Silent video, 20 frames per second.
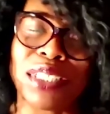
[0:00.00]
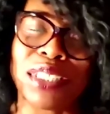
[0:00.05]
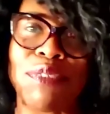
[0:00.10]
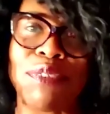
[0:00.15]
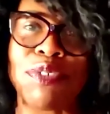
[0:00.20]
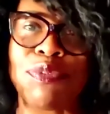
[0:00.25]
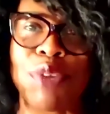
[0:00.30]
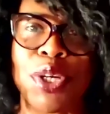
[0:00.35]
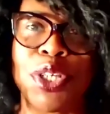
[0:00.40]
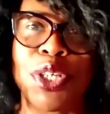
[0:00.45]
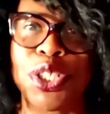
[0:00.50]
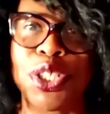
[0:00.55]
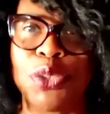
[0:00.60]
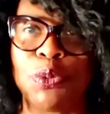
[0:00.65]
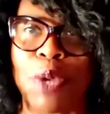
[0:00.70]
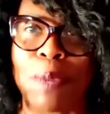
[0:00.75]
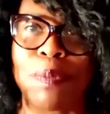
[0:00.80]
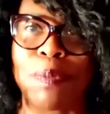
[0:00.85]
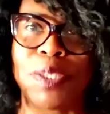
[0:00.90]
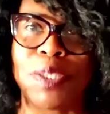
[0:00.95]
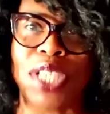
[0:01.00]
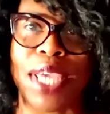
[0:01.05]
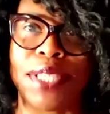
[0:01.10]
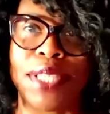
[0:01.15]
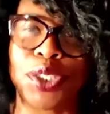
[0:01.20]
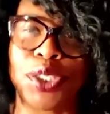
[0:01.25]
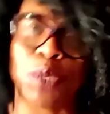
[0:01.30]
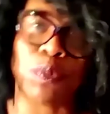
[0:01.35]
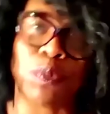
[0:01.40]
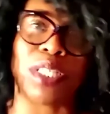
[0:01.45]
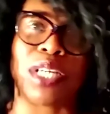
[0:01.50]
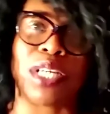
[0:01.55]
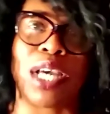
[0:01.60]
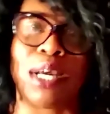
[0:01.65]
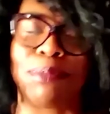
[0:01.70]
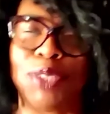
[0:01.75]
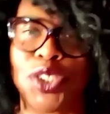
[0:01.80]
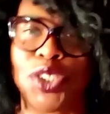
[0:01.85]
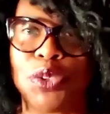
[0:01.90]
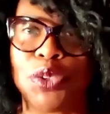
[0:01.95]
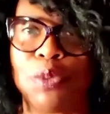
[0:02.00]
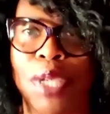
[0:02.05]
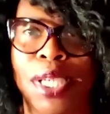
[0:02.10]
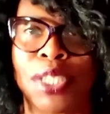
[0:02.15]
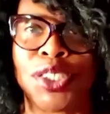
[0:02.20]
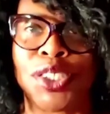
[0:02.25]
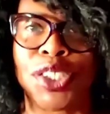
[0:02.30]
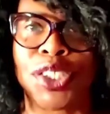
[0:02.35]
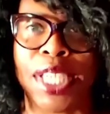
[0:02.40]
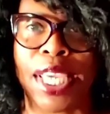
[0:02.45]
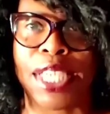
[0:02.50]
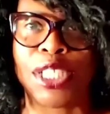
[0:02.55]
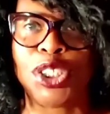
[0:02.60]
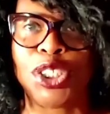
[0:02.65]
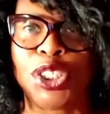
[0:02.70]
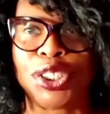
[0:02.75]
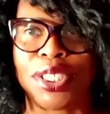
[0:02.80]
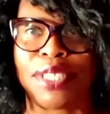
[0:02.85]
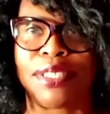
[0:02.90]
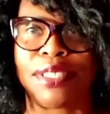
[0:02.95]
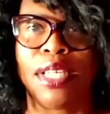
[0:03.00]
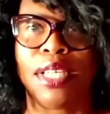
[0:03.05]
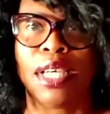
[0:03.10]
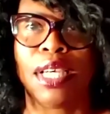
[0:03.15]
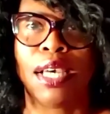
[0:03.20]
have a very good reputation when it comes to education.